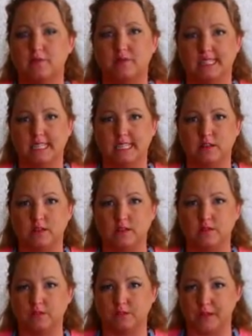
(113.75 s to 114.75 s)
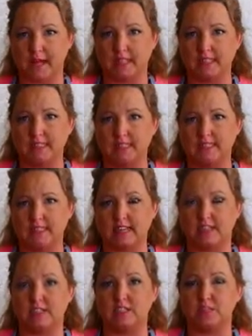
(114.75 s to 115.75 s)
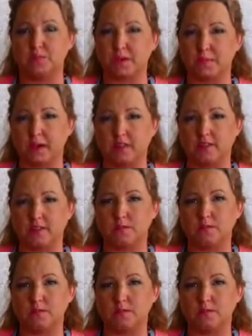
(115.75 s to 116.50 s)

mosquito repellents that in the spray bottles,